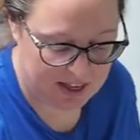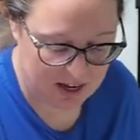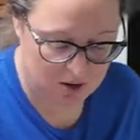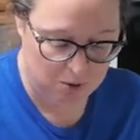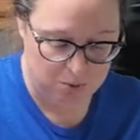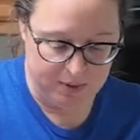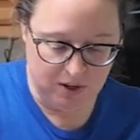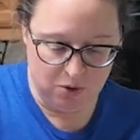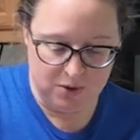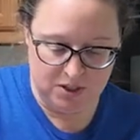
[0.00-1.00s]
now we
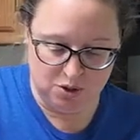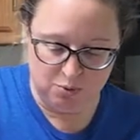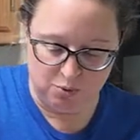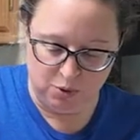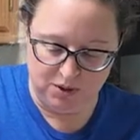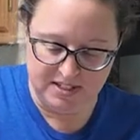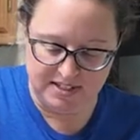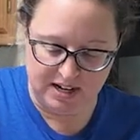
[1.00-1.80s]
are going to roll this